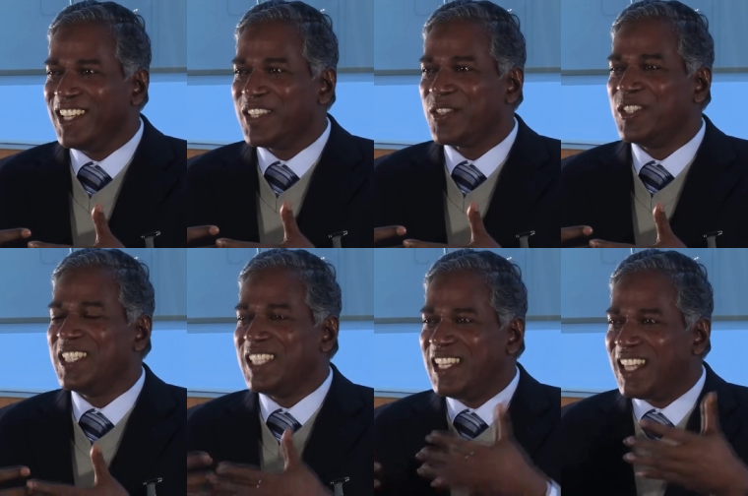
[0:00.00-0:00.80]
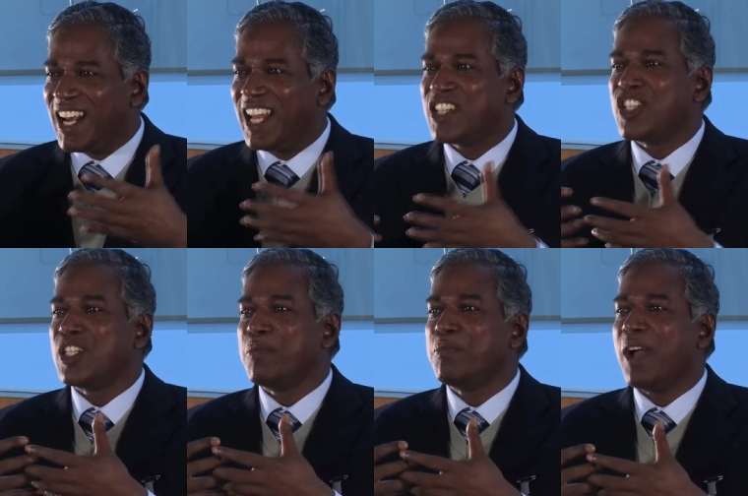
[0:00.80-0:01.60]
So this
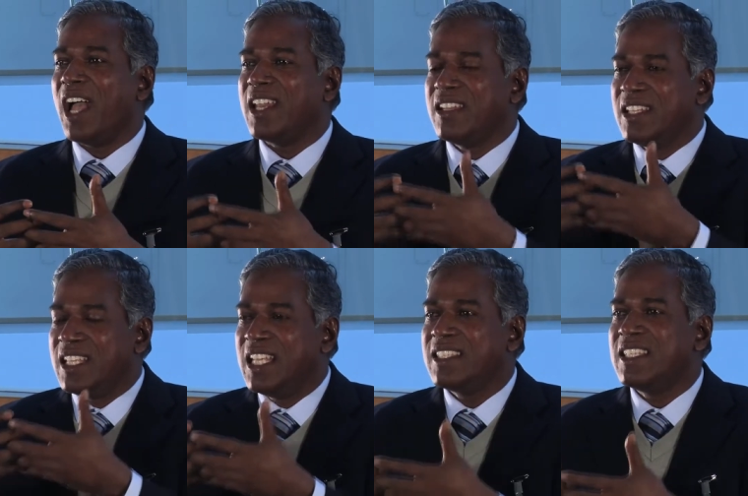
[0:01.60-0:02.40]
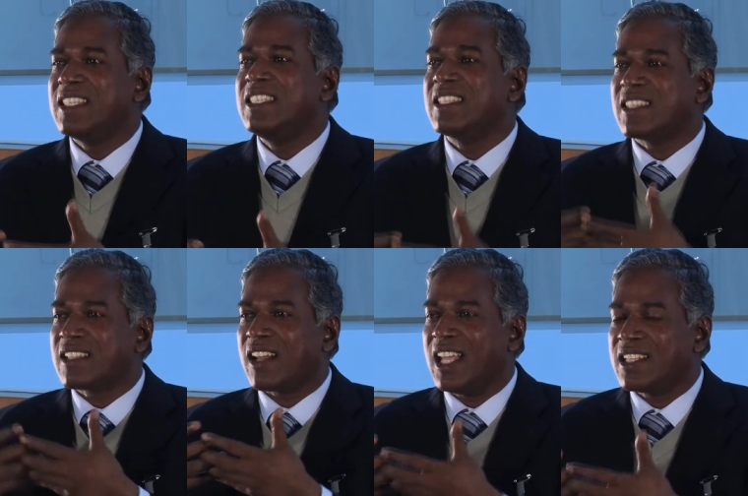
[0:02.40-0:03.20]
interrelationship, and he sees Jesus
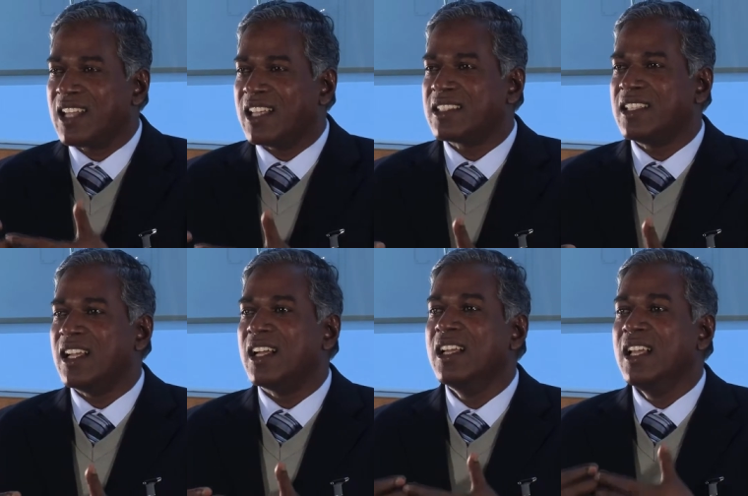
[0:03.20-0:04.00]
Christ as the,